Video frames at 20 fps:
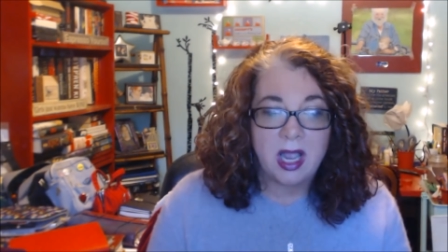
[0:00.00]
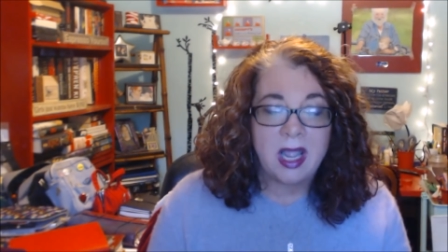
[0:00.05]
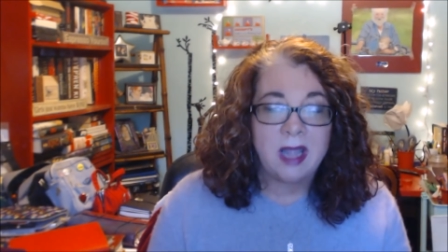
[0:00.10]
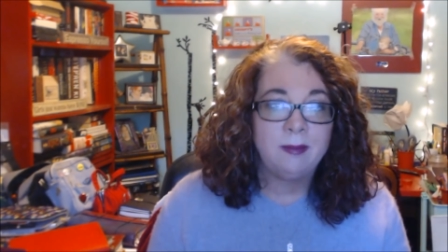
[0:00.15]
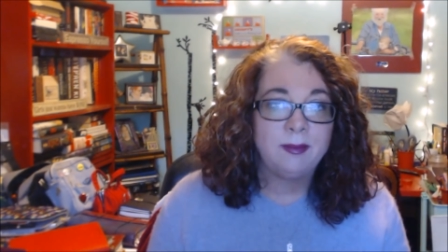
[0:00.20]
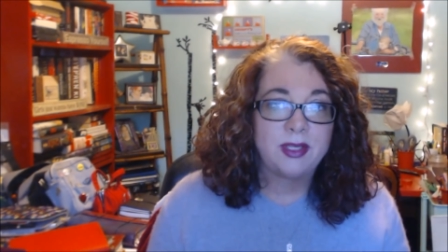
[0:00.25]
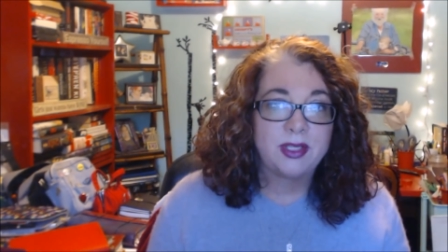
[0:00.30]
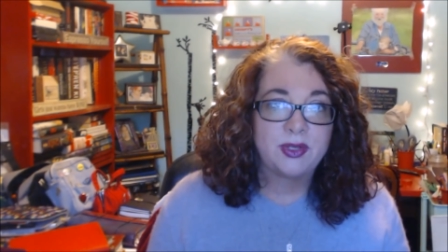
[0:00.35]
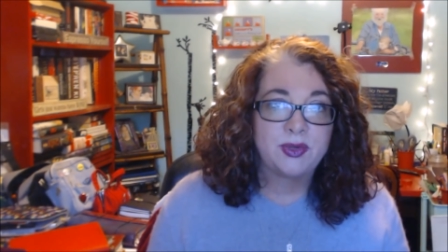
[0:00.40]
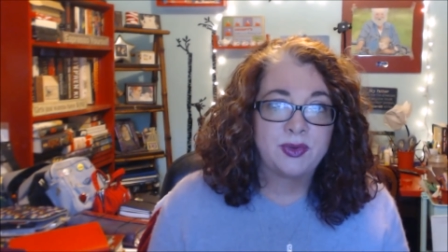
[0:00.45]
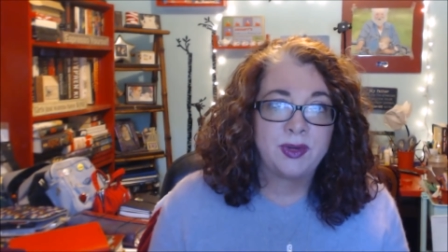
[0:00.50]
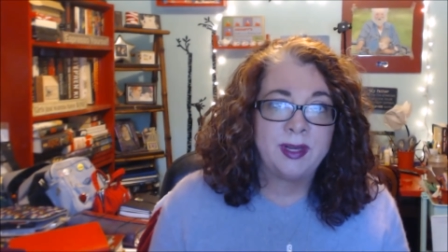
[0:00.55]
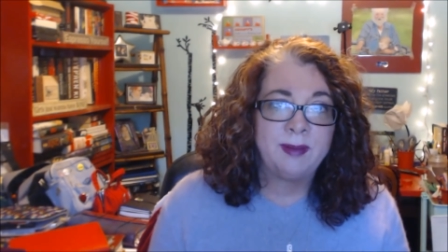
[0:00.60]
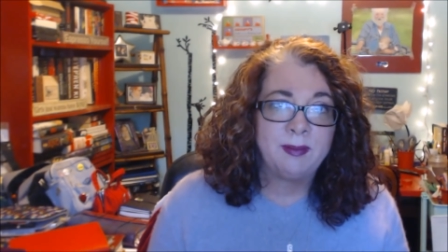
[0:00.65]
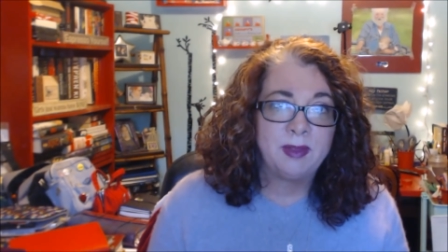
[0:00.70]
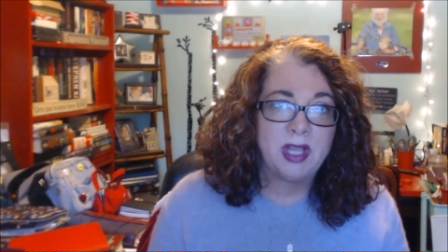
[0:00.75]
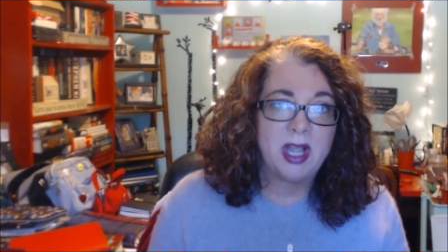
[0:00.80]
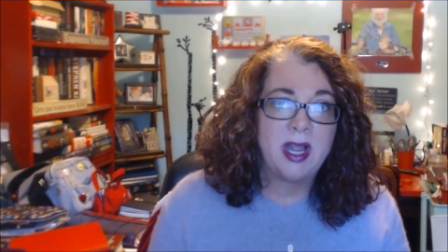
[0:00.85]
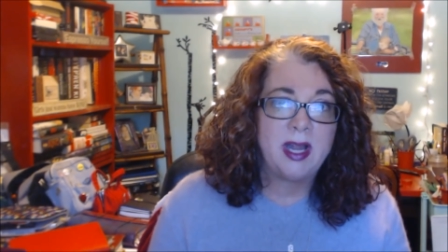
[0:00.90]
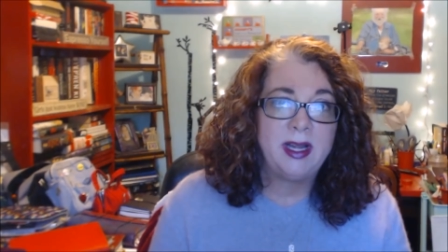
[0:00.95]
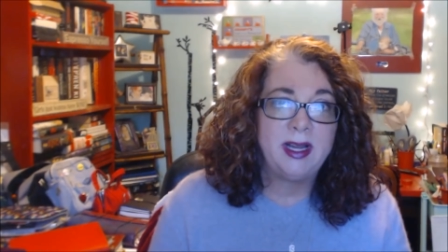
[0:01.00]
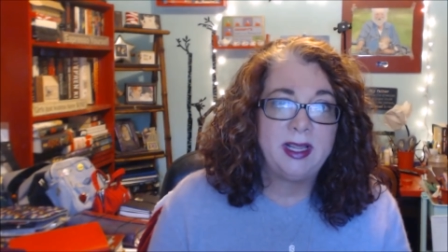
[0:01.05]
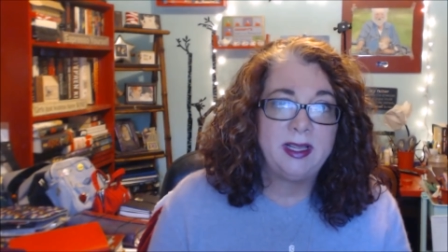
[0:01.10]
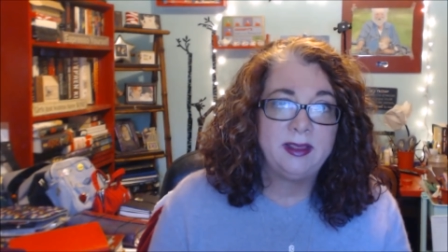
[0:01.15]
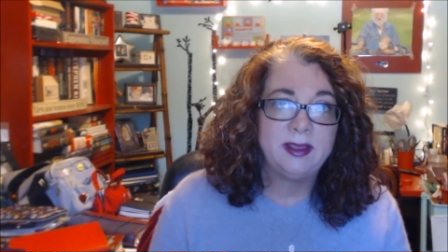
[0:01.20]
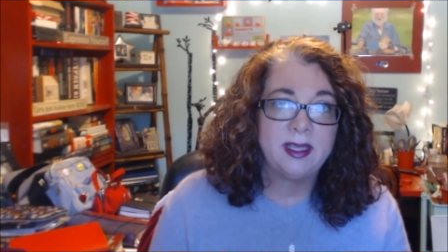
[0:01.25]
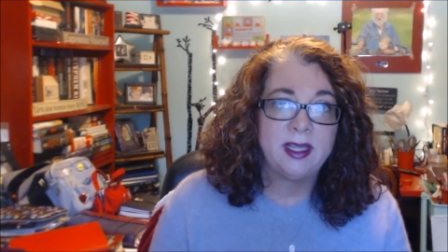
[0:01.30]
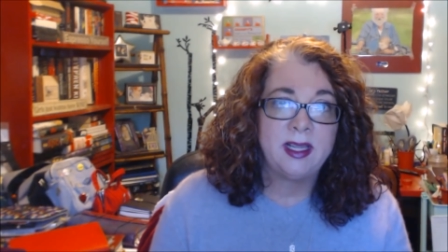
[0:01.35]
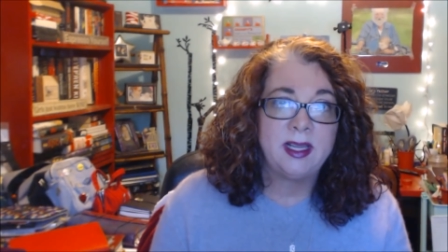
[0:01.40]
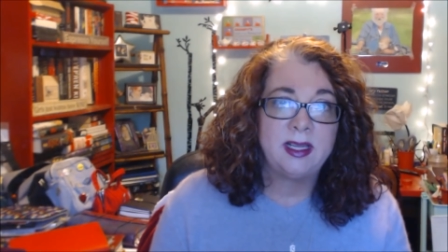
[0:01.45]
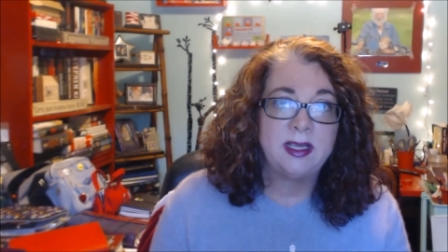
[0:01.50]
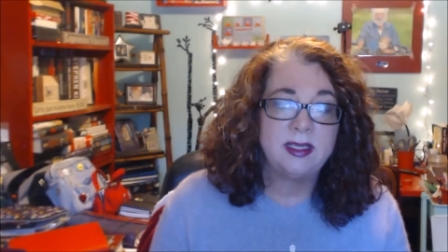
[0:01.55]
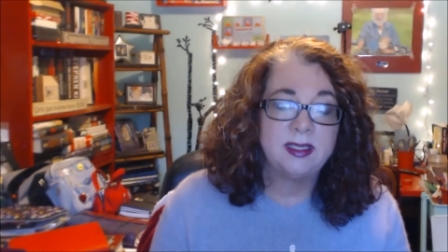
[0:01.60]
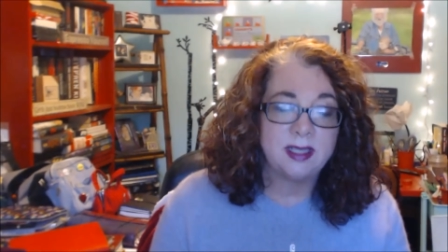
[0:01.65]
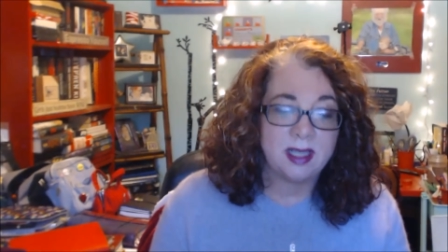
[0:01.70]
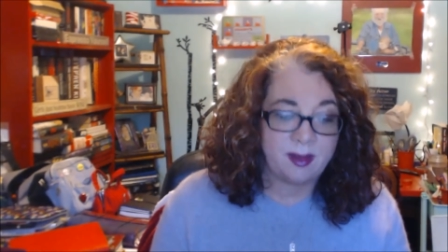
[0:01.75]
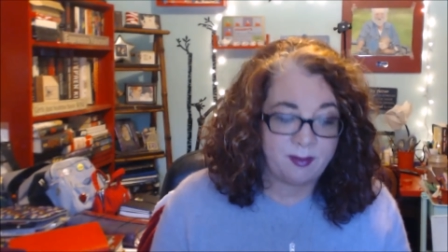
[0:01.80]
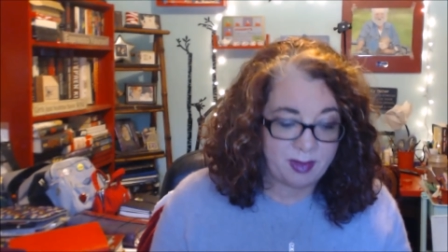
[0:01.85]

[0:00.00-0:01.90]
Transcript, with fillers: I'm streamlining things,